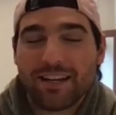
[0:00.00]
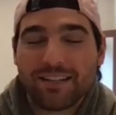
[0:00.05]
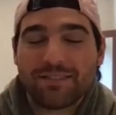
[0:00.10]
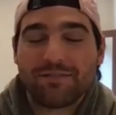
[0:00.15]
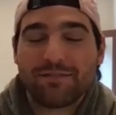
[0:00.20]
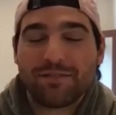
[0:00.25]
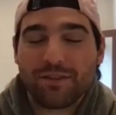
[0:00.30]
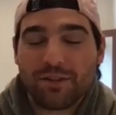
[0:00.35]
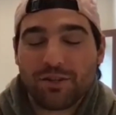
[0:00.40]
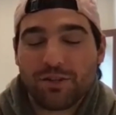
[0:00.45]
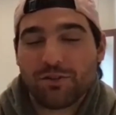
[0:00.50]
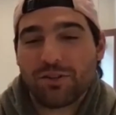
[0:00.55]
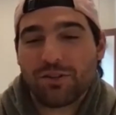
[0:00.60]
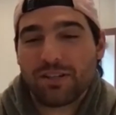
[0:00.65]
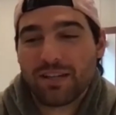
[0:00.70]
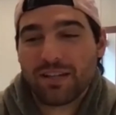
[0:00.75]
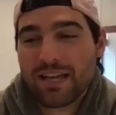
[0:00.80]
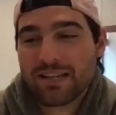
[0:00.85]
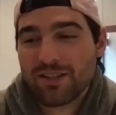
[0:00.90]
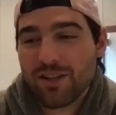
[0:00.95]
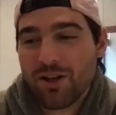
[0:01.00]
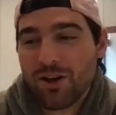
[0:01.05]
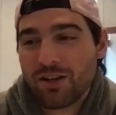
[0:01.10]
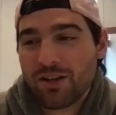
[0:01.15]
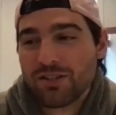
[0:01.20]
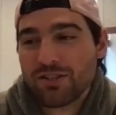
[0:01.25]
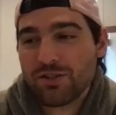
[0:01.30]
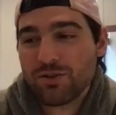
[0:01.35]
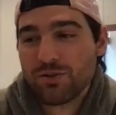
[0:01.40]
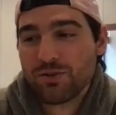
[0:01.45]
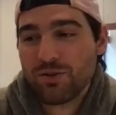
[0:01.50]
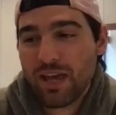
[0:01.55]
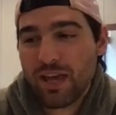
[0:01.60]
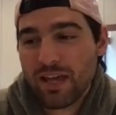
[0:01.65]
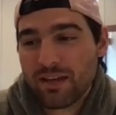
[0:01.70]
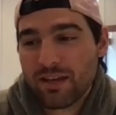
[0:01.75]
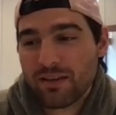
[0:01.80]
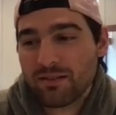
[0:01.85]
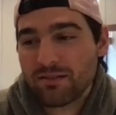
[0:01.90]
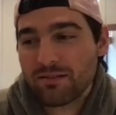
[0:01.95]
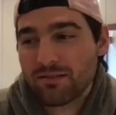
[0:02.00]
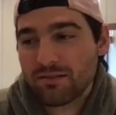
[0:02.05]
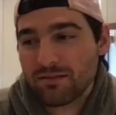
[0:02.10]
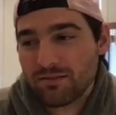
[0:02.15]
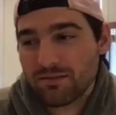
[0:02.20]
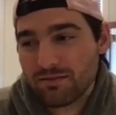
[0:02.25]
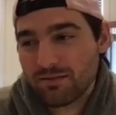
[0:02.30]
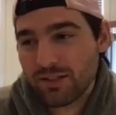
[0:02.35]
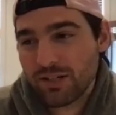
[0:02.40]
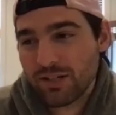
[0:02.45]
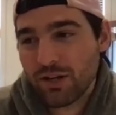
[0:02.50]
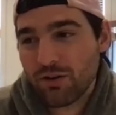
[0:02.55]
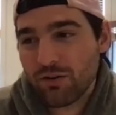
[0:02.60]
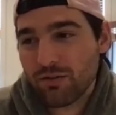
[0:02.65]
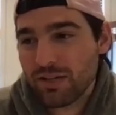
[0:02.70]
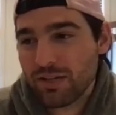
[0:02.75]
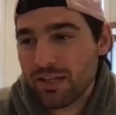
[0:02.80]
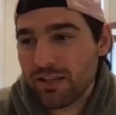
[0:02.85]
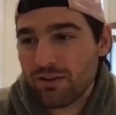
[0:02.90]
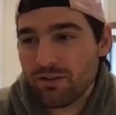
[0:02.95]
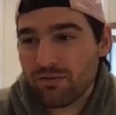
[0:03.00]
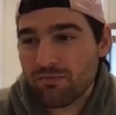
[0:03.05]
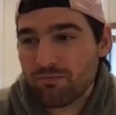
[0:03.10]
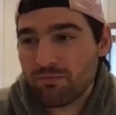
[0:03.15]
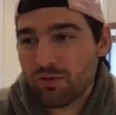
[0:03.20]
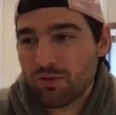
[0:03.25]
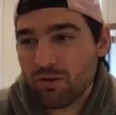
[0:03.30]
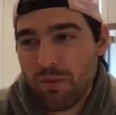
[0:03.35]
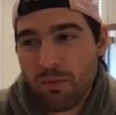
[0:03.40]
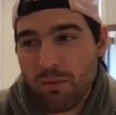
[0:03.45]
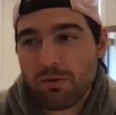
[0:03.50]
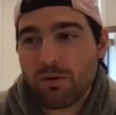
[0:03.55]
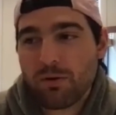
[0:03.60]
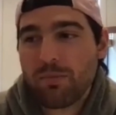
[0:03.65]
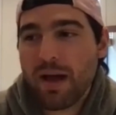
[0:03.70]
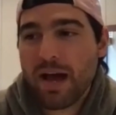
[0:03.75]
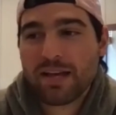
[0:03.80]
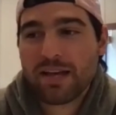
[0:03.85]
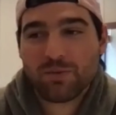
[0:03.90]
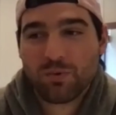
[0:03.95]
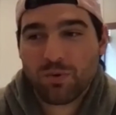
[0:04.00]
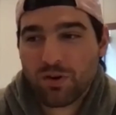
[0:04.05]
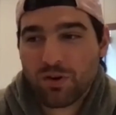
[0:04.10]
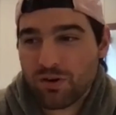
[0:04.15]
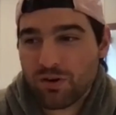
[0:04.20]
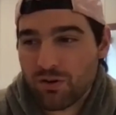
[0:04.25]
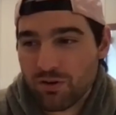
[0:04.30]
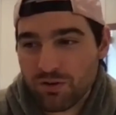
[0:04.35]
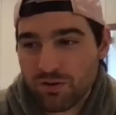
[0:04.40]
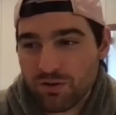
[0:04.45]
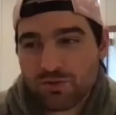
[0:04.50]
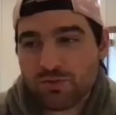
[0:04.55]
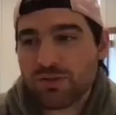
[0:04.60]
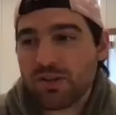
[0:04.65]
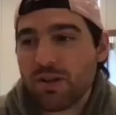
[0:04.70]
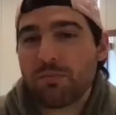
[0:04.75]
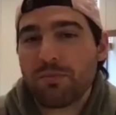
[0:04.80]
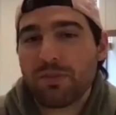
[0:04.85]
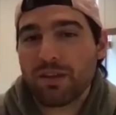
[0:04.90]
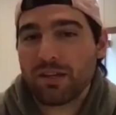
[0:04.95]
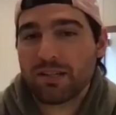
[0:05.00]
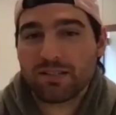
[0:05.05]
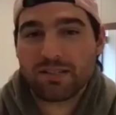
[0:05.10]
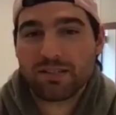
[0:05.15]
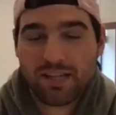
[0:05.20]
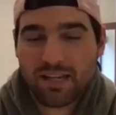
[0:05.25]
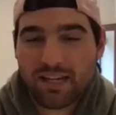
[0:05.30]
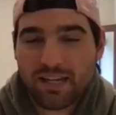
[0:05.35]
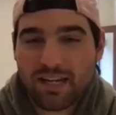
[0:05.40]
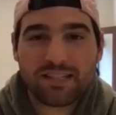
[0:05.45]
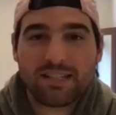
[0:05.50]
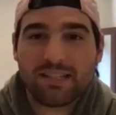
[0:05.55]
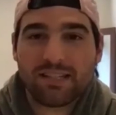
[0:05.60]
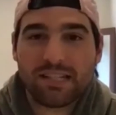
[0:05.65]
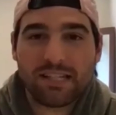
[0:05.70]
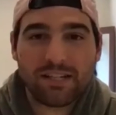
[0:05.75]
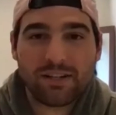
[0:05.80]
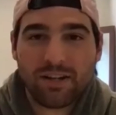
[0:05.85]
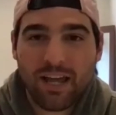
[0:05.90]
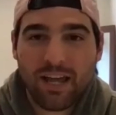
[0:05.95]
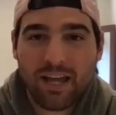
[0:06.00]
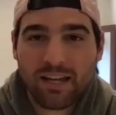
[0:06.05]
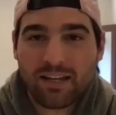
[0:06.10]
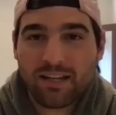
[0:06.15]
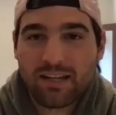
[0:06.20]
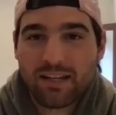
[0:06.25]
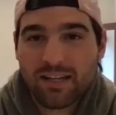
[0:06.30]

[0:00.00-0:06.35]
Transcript: for you to, as long as you can, either remember a password or do something to connect to the internet,